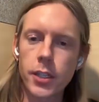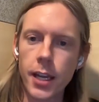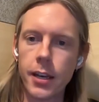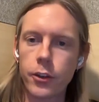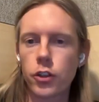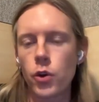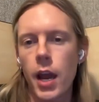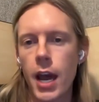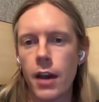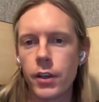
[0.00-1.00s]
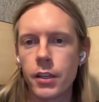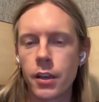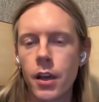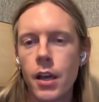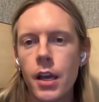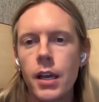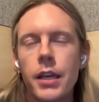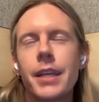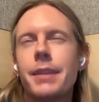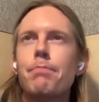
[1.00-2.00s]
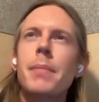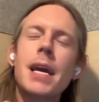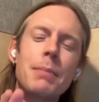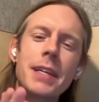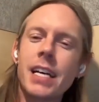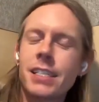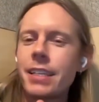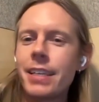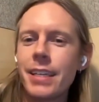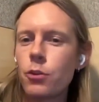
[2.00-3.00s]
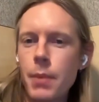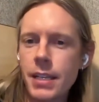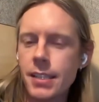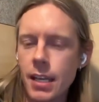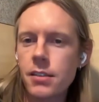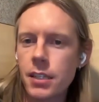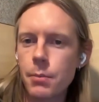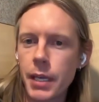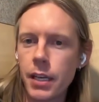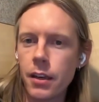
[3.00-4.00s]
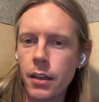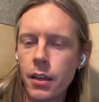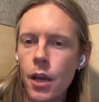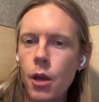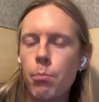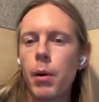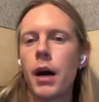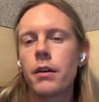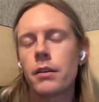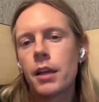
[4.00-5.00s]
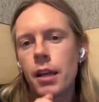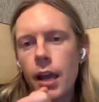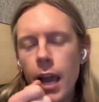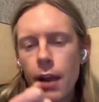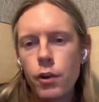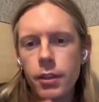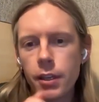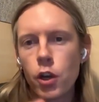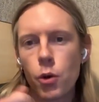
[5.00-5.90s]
the data that you're having. It maybe doesn't need to make sense in the beginning, but everything you're